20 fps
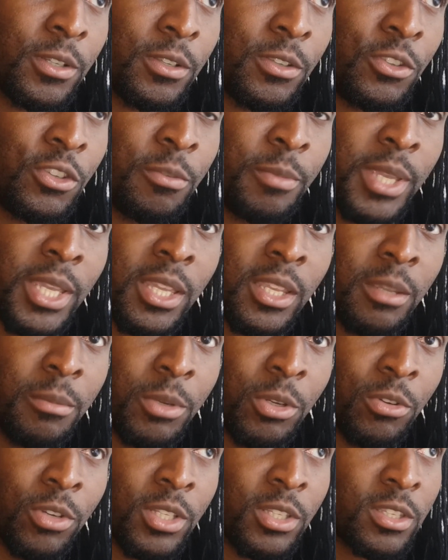Jamaican
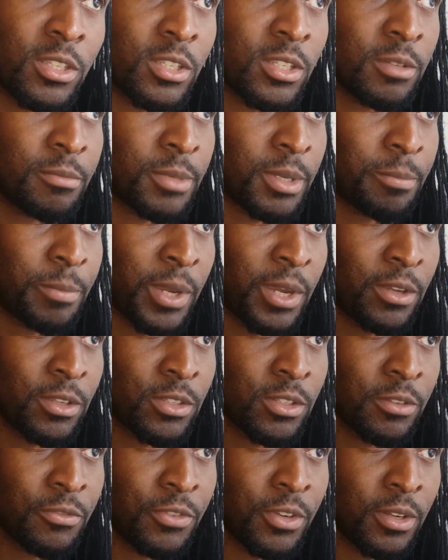immigrants. My
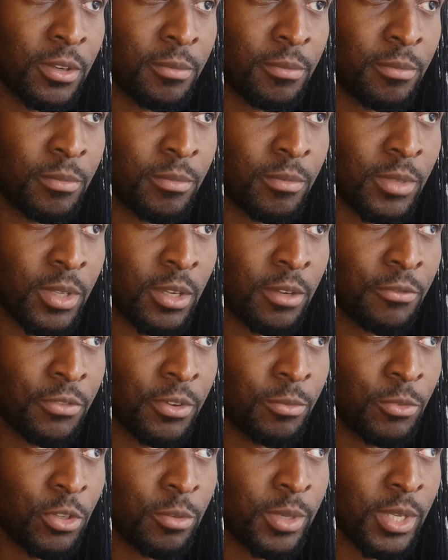parents are
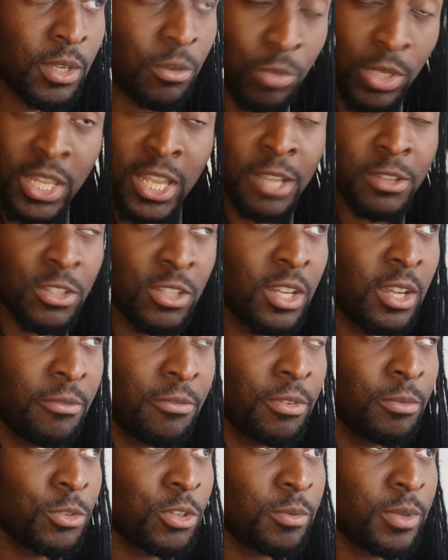from Jamaica. Well, actually, I'm
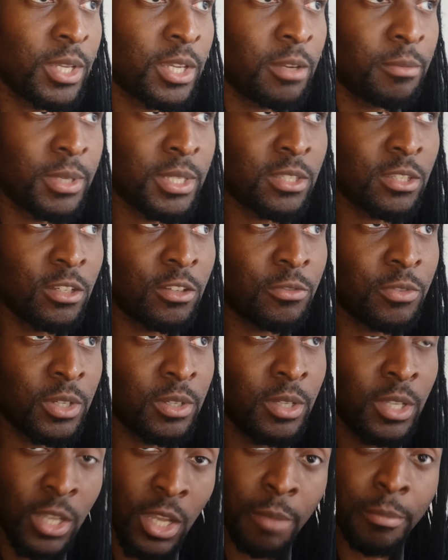from Jamaica myself.
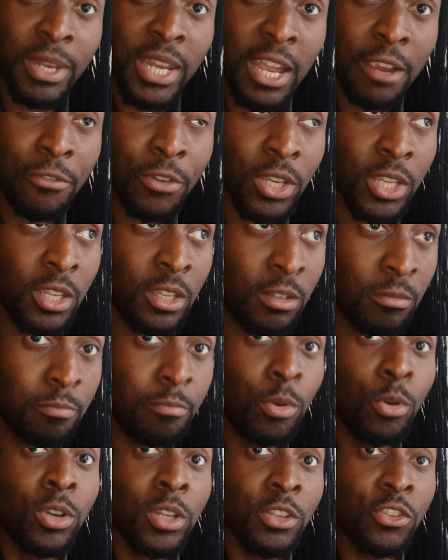I'm an African,
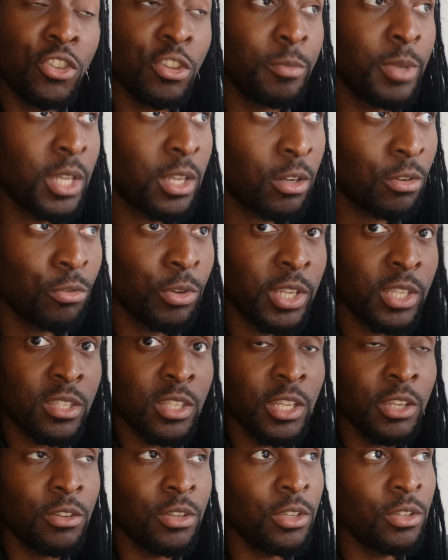born in Jamaica, raised
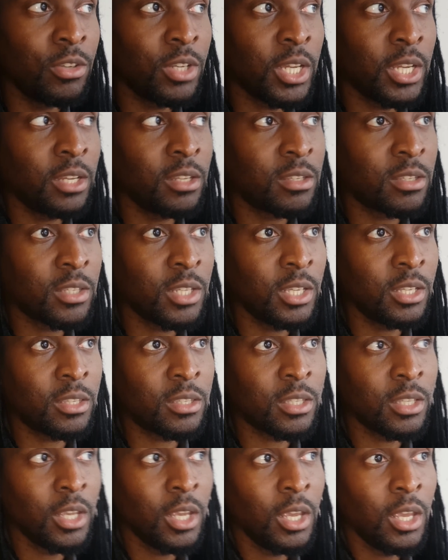here in the United
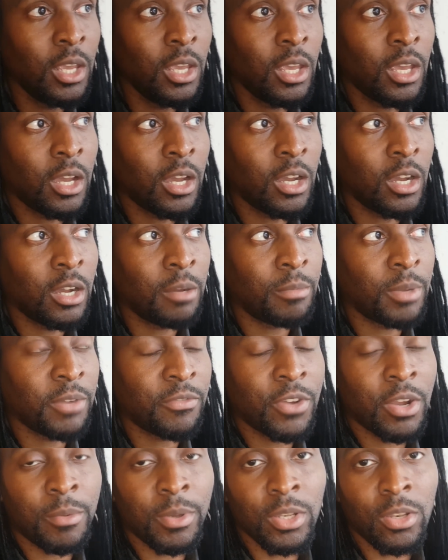States.
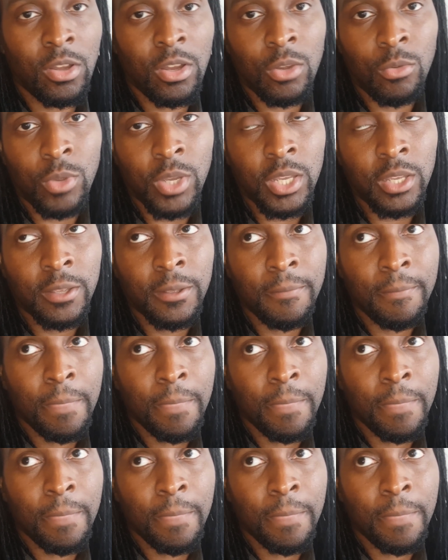I've come a long way.